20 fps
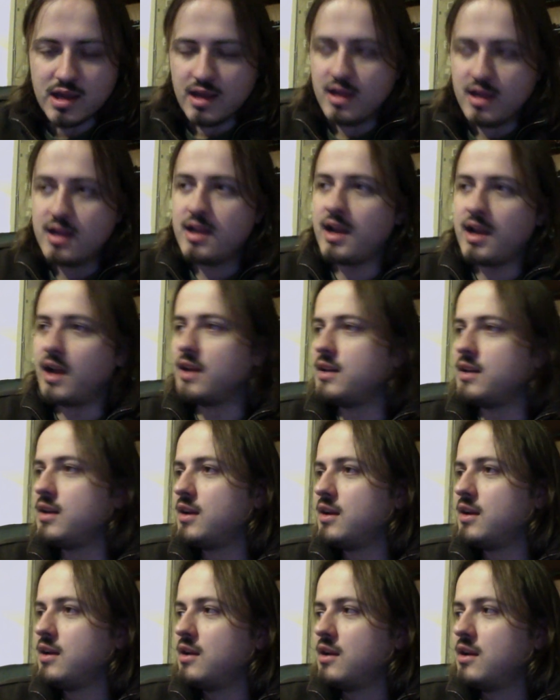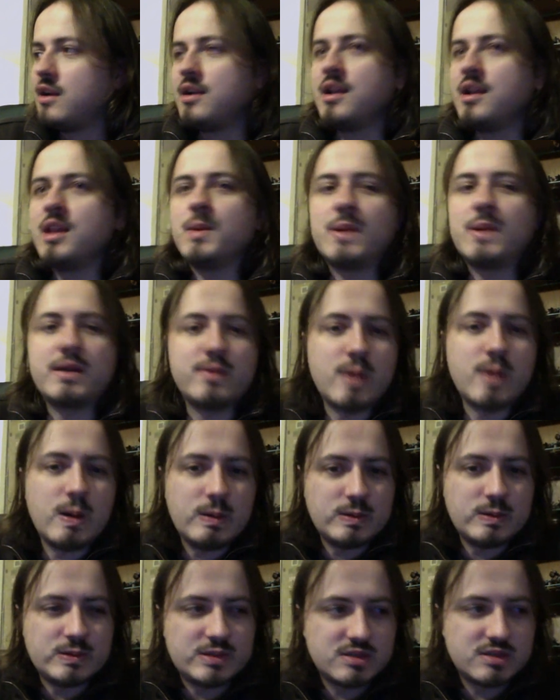And another one
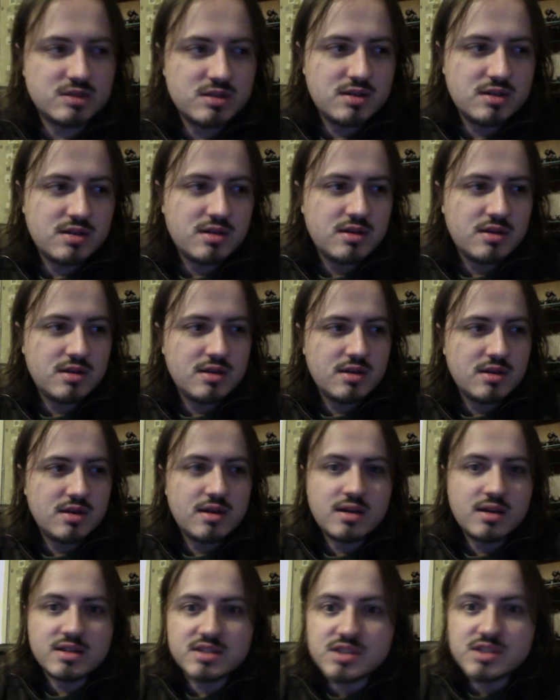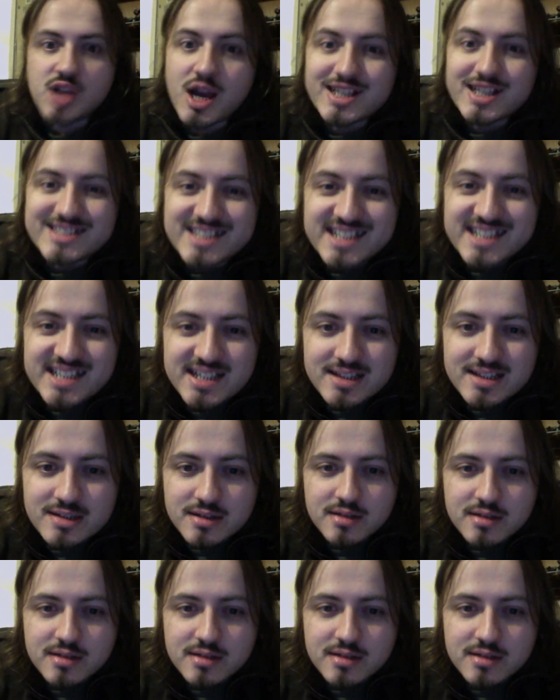rolls. It's 19.